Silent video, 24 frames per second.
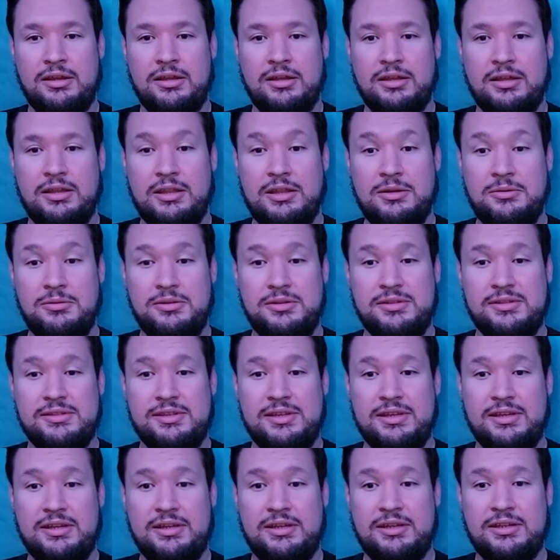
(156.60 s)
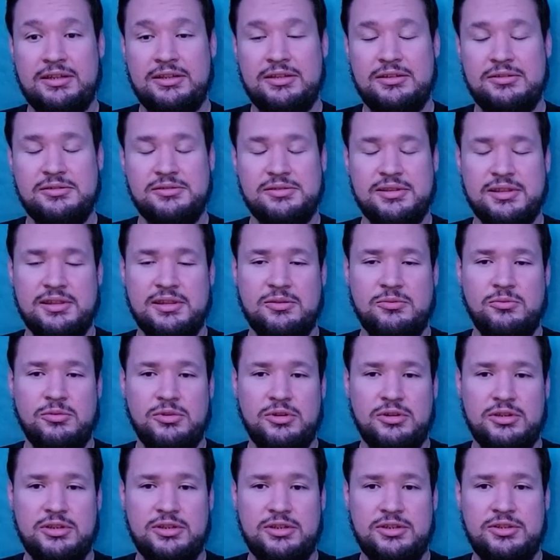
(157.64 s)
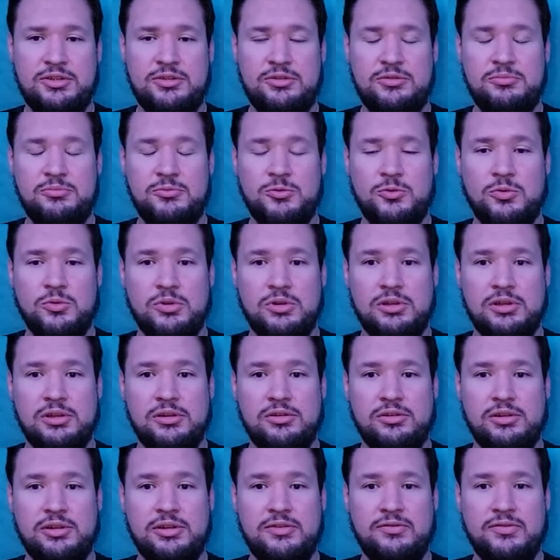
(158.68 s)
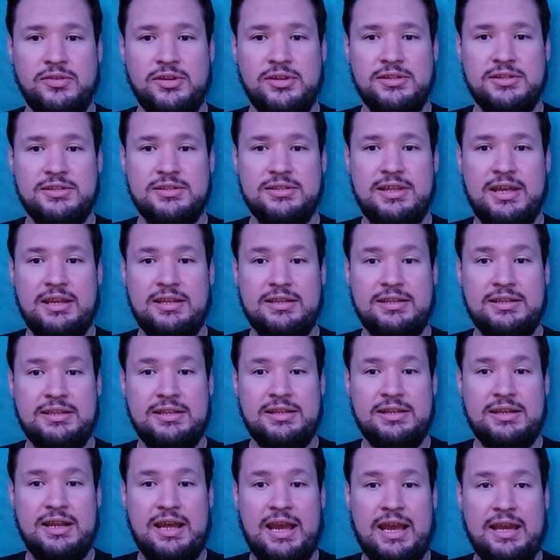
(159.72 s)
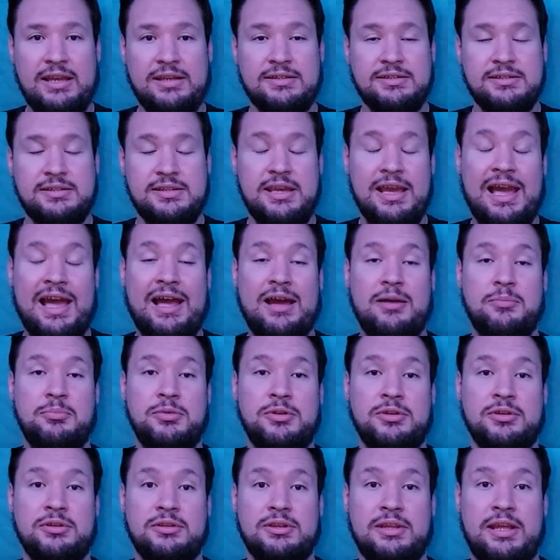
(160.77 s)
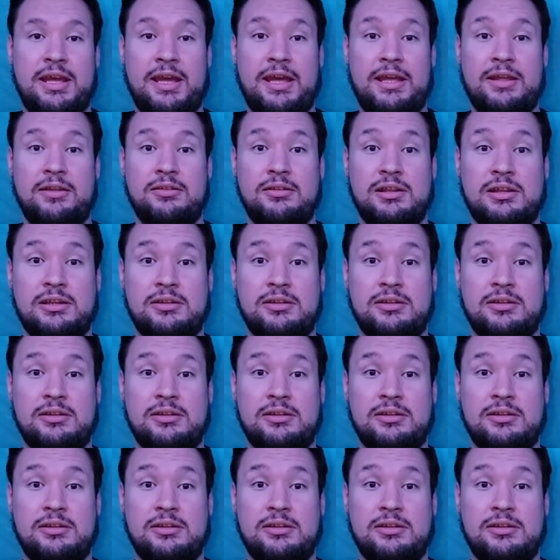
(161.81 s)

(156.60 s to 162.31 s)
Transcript: There was I think 1 to 2 more little events that did actually happen that